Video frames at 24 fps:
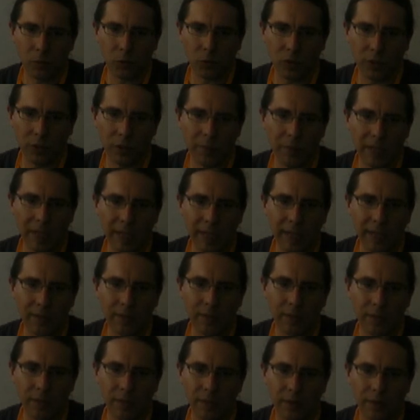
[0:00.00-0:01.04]

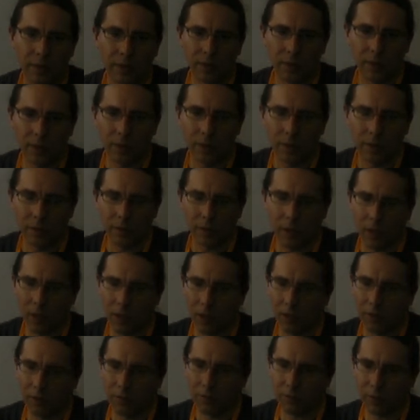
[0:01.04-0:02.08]
pre-made
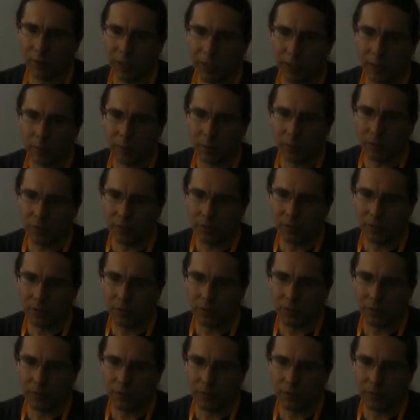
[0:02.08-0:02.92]
frames,